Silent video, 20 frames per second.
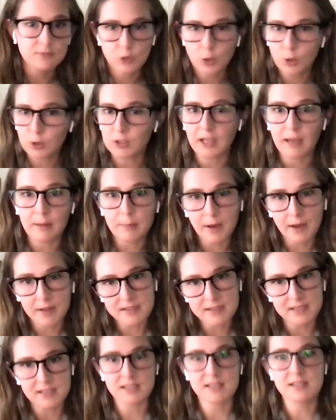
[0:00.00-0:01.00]
Total
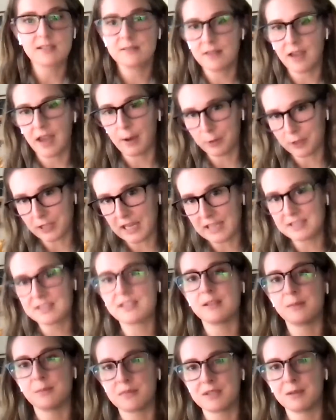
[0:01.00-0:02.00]
hypothesis. I will ask
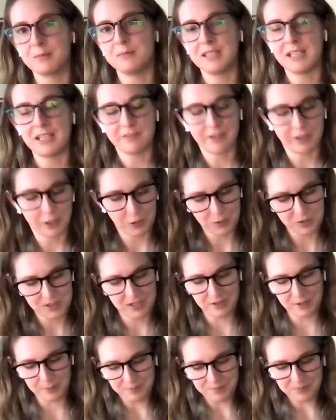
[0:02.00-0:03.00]
them someday if I go
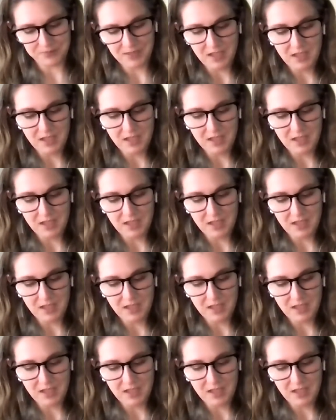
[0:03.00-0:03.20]
see them.